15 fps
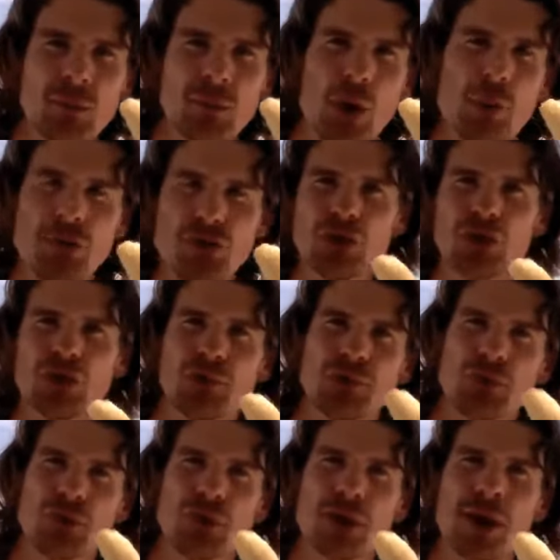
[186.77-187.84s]
Won't produce the
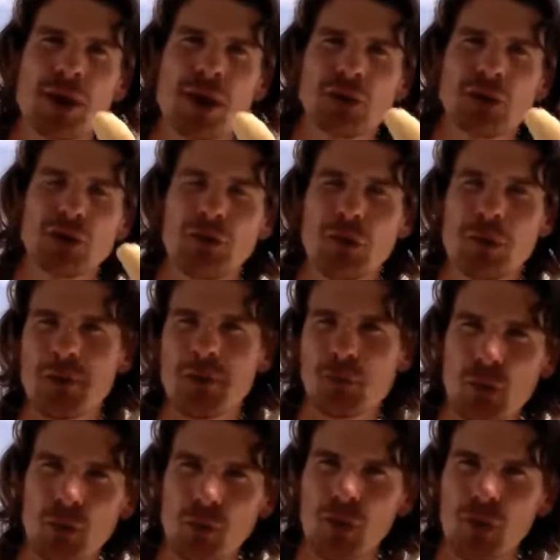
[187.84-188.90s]
fruit. So if you want to be
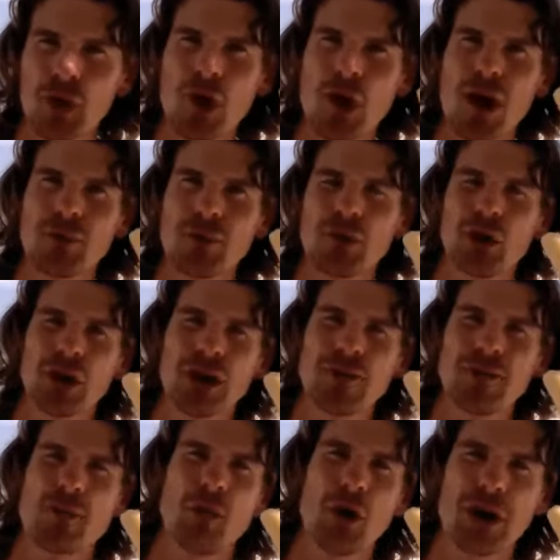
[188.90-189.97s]
fruitful in life, you've got to
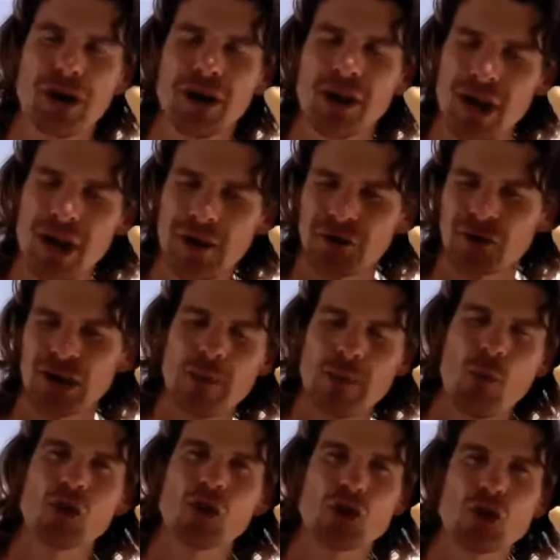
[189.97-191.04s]
give your body enough sleep,
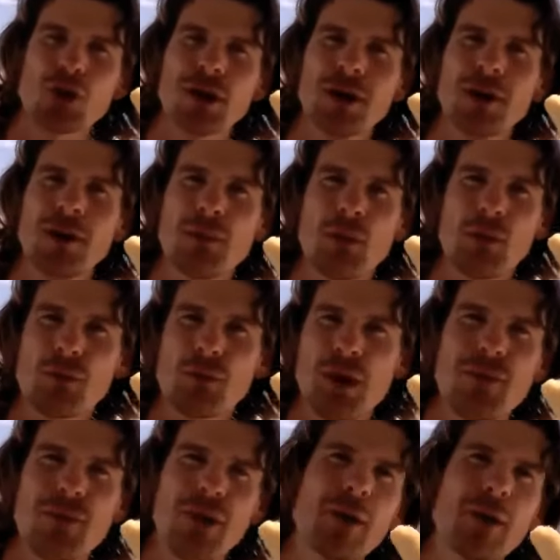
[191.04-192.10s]
water, sugar, the
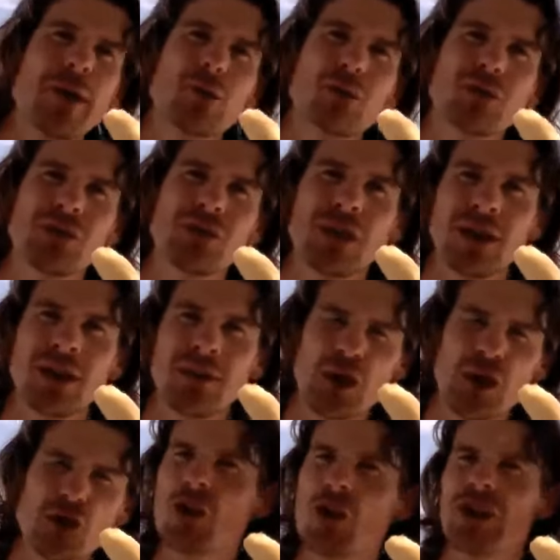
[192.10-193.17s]
three fundamentals.
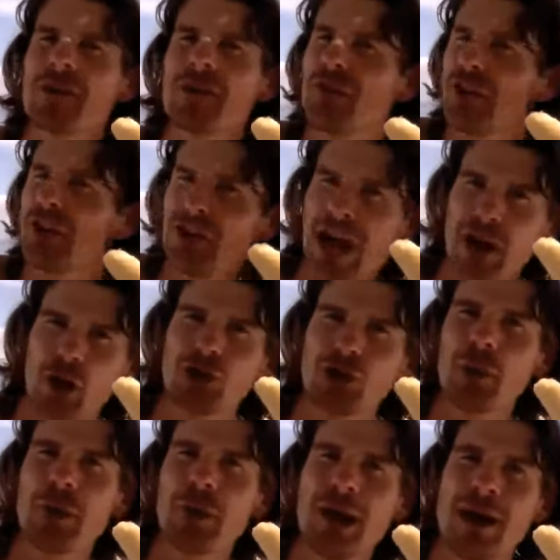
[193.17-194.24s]
And sure, there's other things to add on
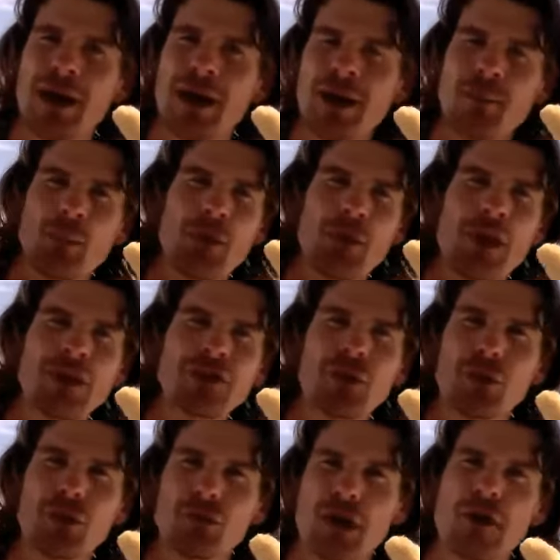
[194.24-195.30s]
top of that, but these
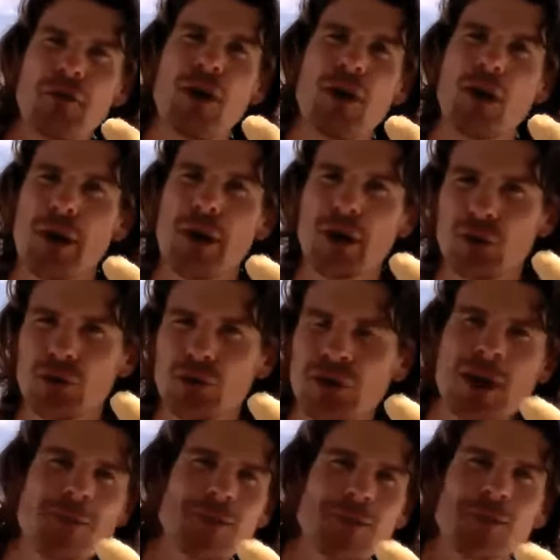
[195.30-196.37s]
are the three fundamentals:
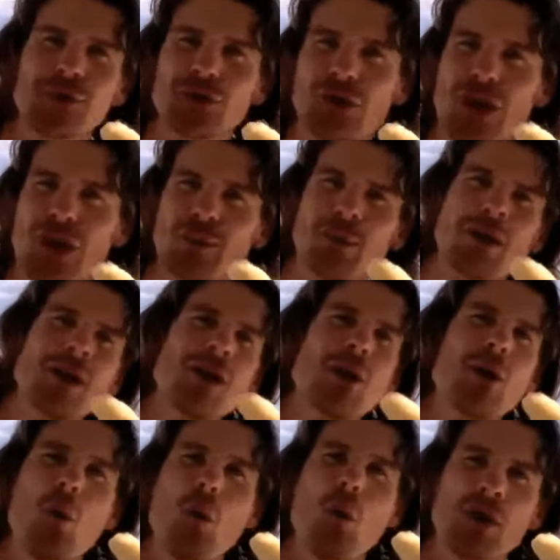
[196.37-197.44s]
sleep,
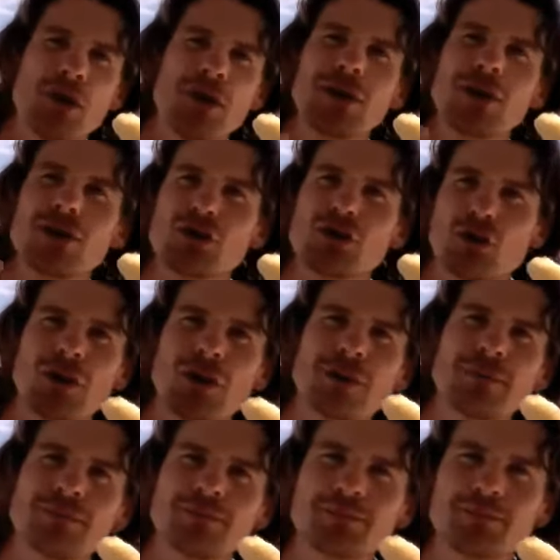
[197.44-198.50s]
water, sugar.
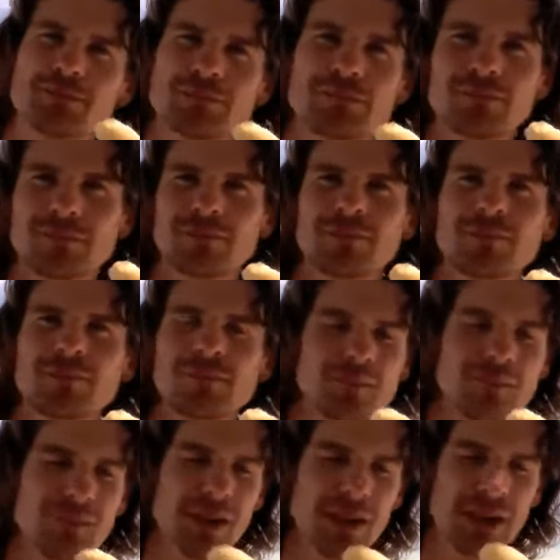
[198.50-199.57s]

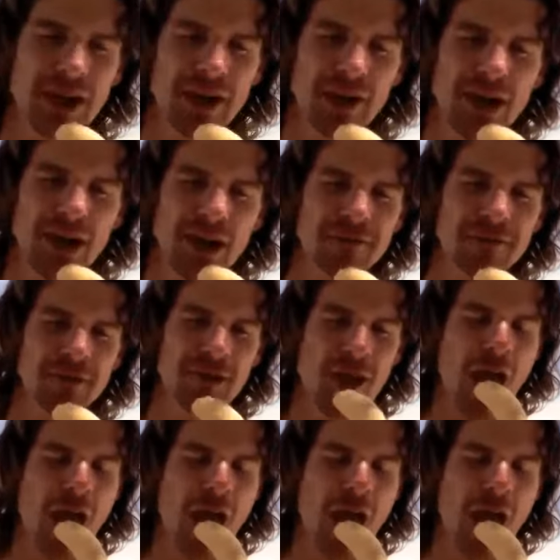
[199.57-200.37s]
Get enough.